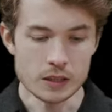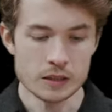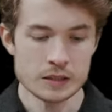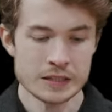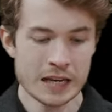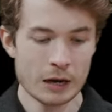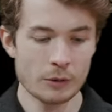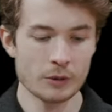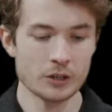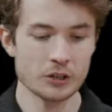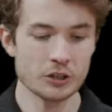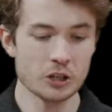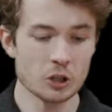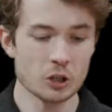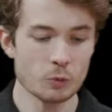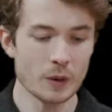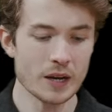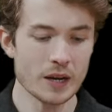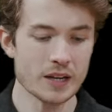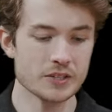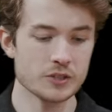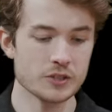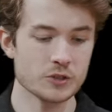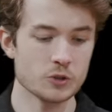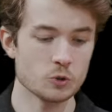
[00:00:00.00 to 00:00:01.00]
Now a good
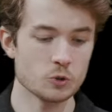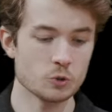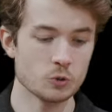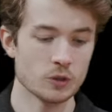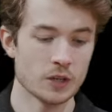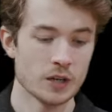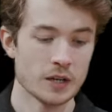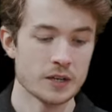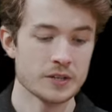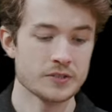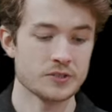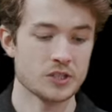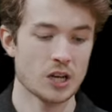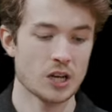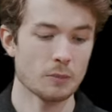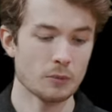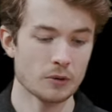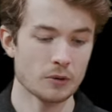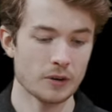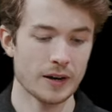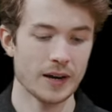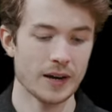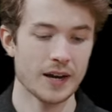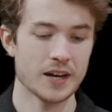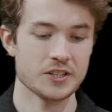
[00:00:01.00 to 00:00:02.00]
way to
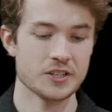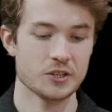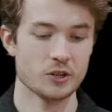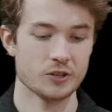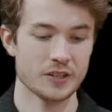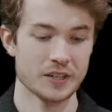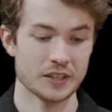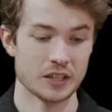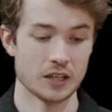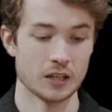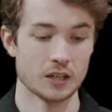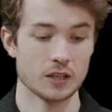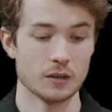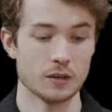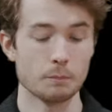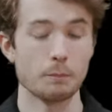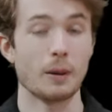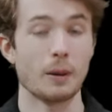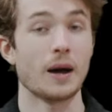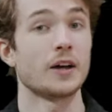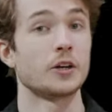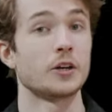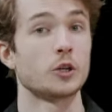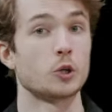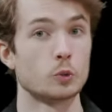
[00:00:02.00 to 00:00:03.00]
summarize your data
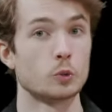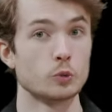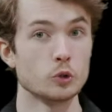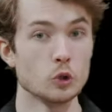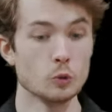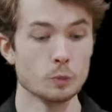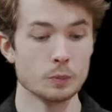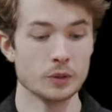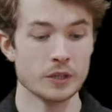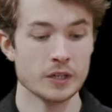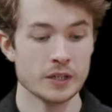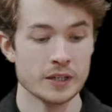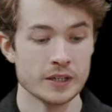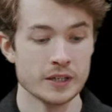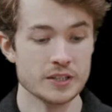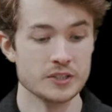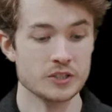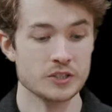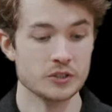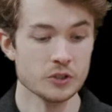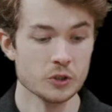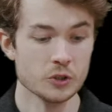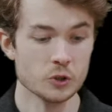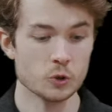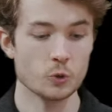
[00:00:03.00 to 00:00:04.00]
by group is
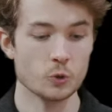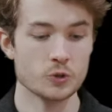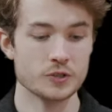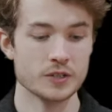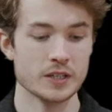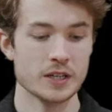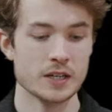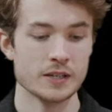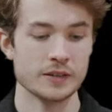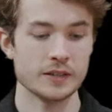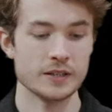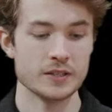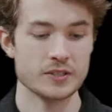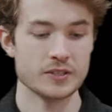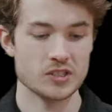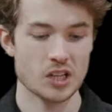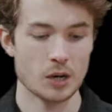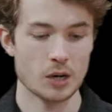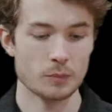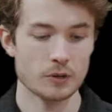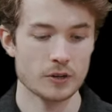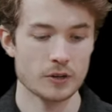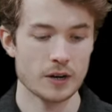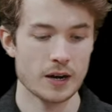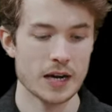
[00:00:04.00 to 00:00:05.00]
to use the
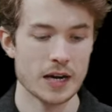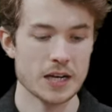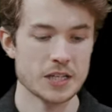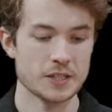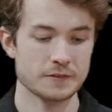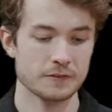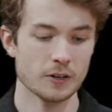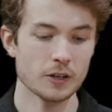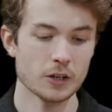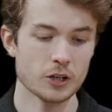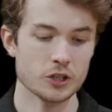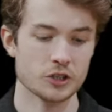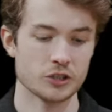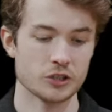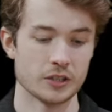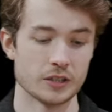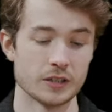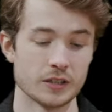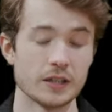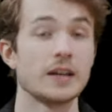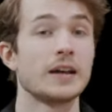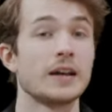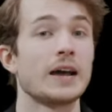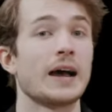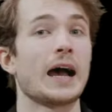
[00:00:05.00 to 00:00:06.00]
summarize
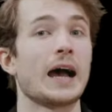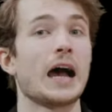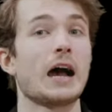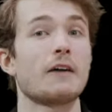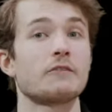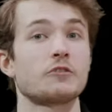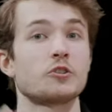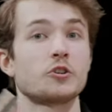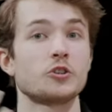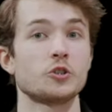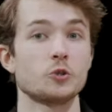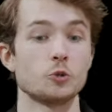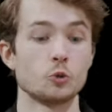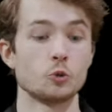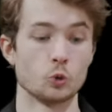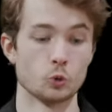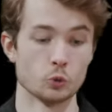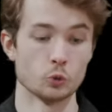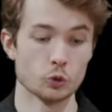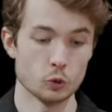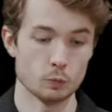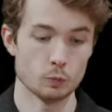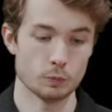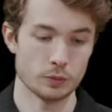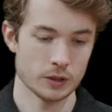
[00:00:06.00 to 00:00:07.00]
function after you
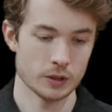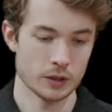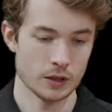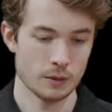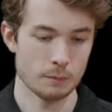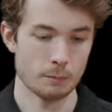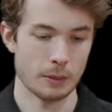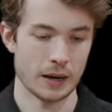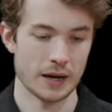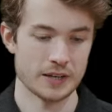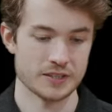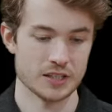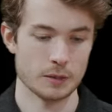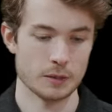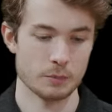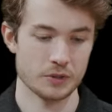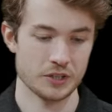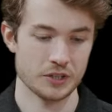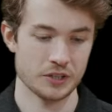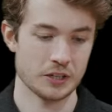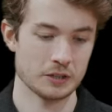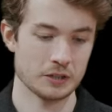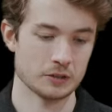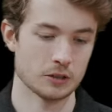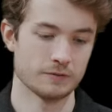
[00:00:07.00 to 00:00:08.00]
group by some
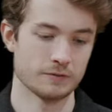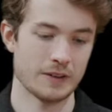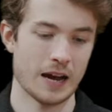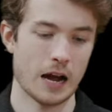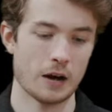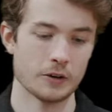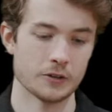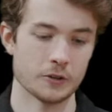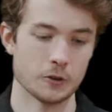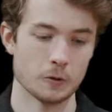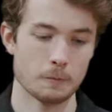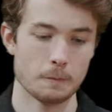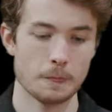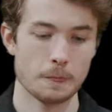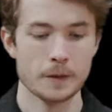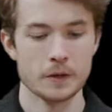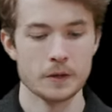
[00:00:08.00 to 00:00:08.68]
particular value.